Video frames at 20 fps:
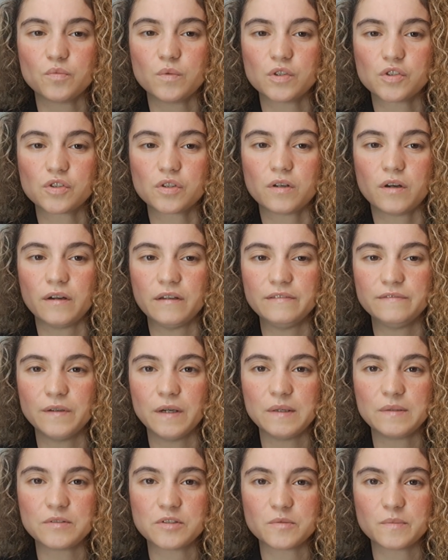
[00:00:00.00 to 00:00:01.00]
which I
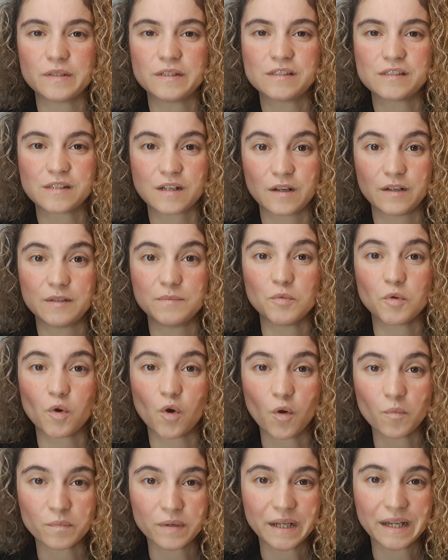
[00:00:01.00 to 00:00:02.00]
find to be slightly more
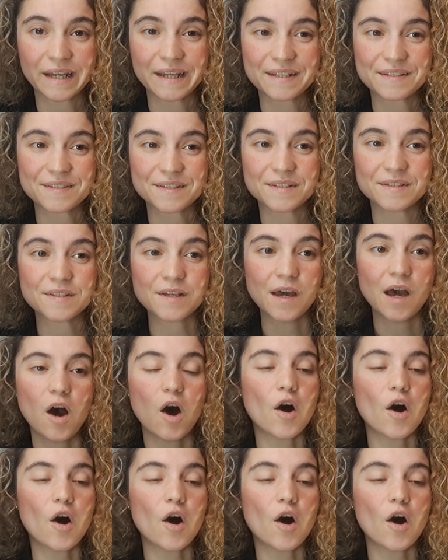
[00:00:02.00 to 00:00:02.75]
complicated,